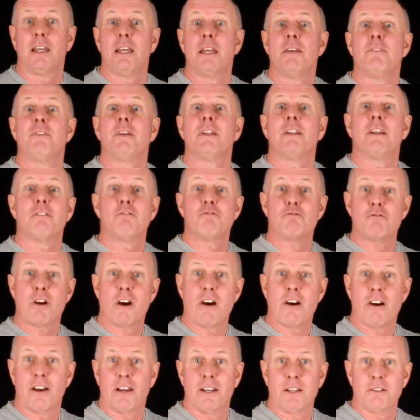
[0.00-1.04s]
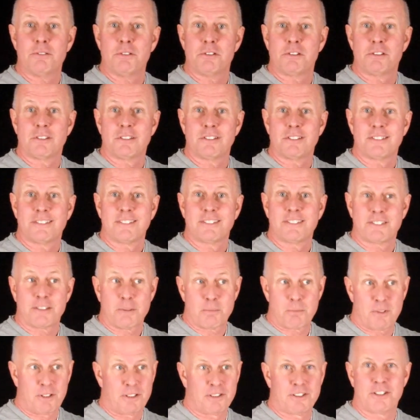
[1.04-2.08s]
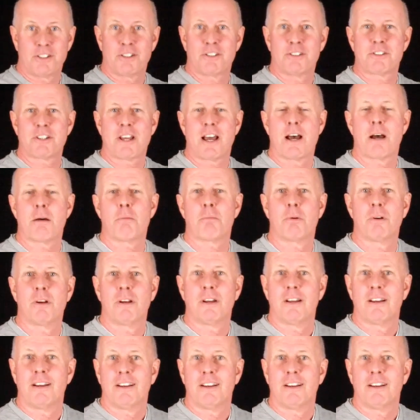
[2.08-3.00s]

if it arrives, something turns up,